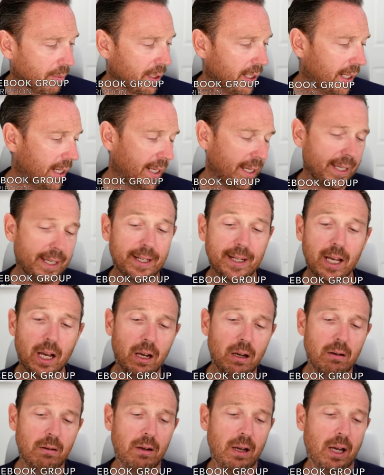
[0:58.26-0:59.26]
I'm going to let you
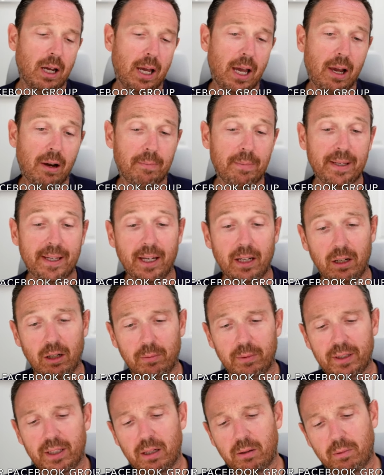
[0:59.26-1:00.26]
know uh, how I've been getting
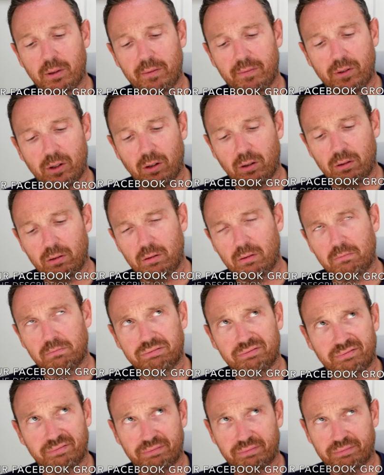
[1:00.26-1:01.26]
on with it. We've gone
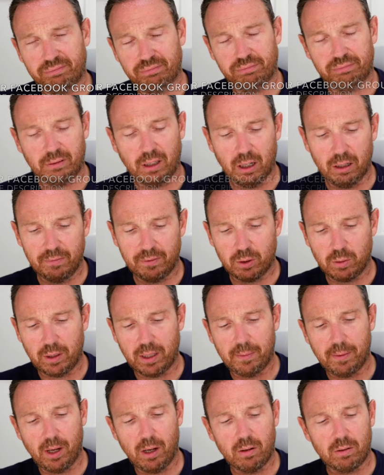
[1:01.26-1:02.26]
over
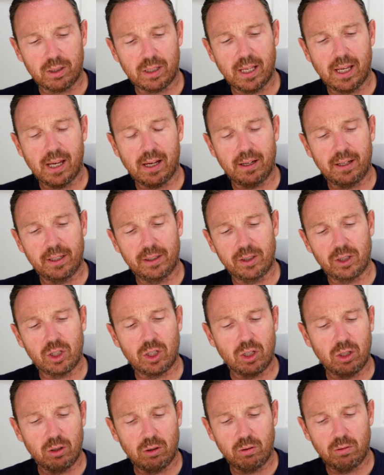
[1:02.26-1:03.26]
20 miles now in the
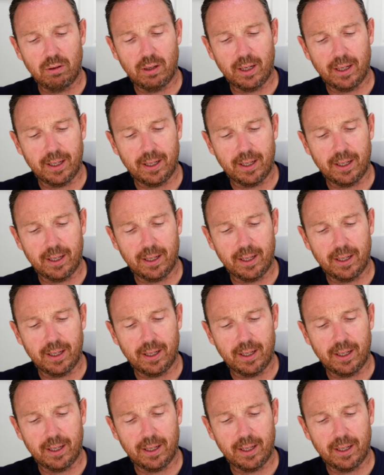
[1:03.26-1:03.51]
shoe.